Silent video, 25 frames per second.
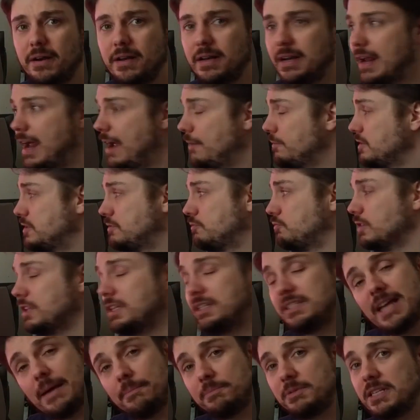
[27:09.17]
And I was really
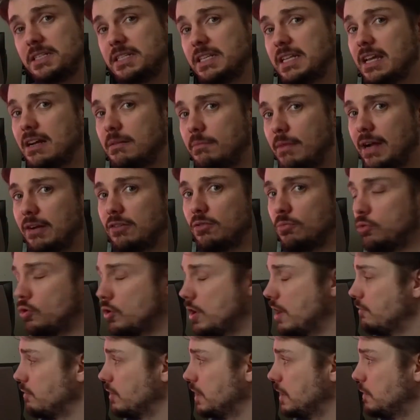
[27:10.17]
tempted to get a microboard, I
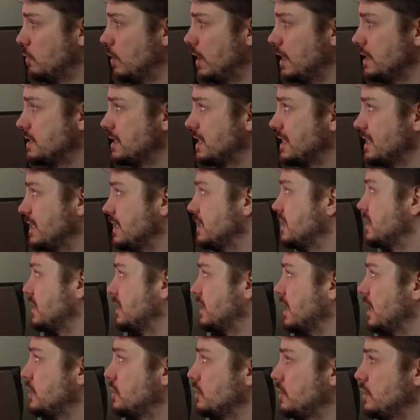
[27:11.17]
really was, because it's
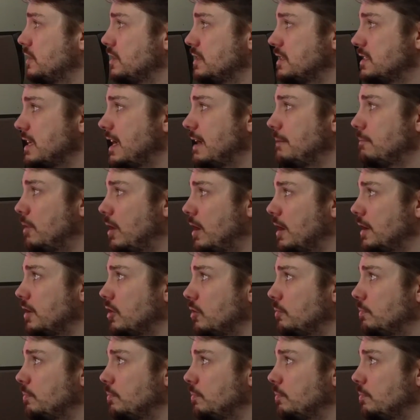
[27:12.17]
essentially the same monitor.